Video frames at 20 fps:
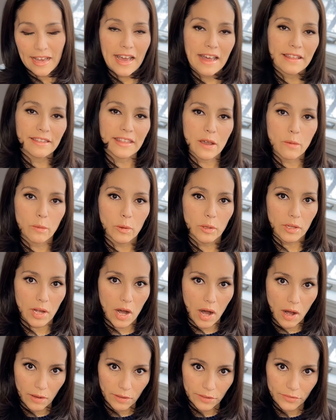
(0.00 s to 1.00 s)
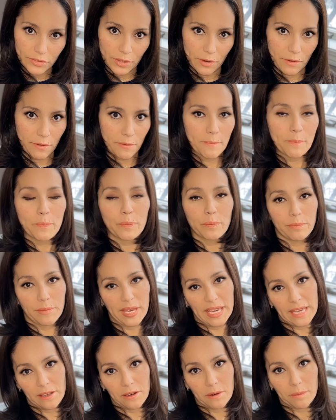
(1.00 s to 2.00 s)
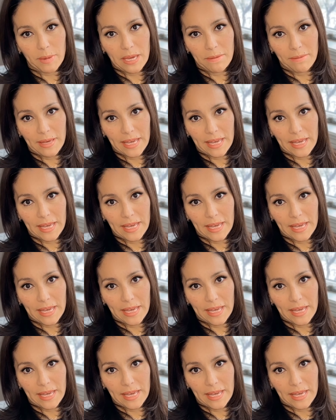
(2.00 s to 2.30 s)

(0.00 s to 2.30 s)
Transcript: and they will also make your baby